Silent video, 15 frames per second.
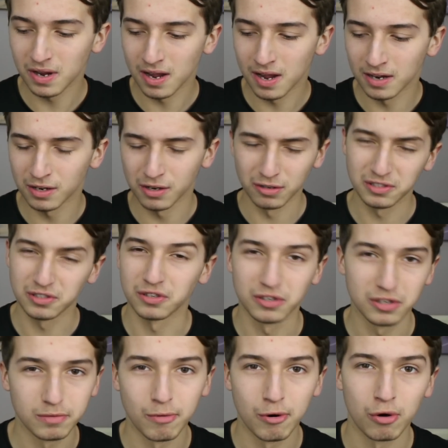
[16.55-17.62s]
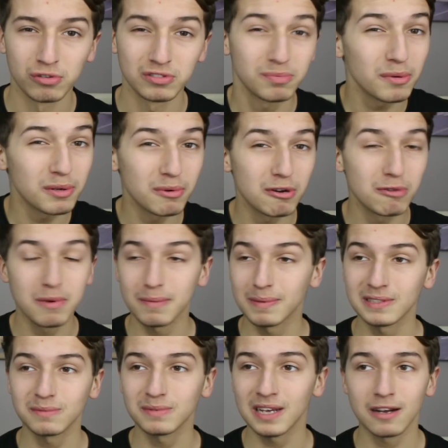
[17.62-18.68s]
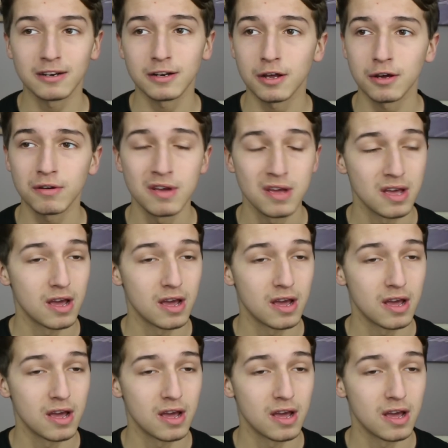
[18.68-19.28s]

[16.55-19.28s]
Uh, I don't know if she's going to do more. She probably will, maybe someday, I don't know.